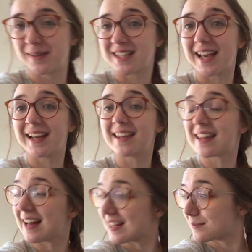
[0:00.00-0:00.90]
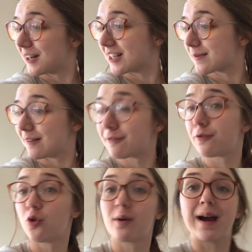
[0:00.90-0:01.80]
day, and then Adam and I spent
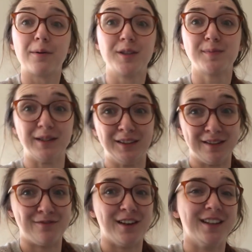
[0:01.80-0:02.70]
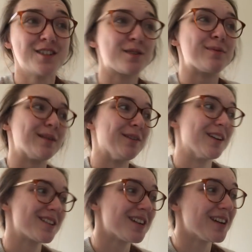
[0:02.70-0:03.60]
four hours building furniture pretty
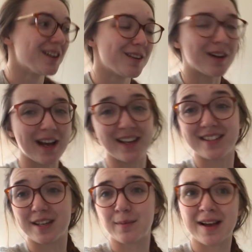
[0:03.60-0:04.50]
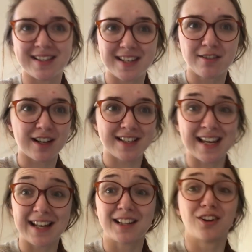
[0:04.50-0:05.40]
much, and um, had dinner at like
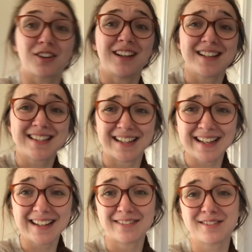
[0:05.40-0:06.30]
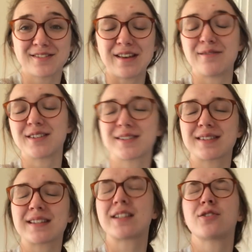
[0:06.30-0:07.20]
10 o'clock last night. It was,
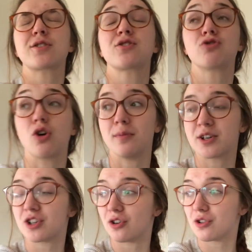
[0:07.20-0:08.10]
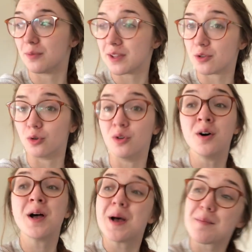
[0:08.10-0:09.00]
took so much longer than we thought,
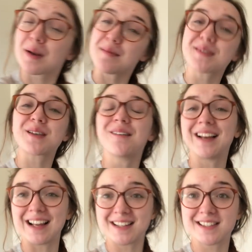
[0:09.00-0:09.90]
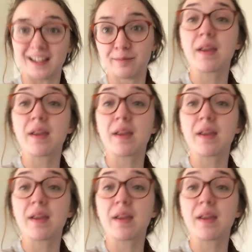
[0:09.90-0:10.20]
but I'm so glad it's done.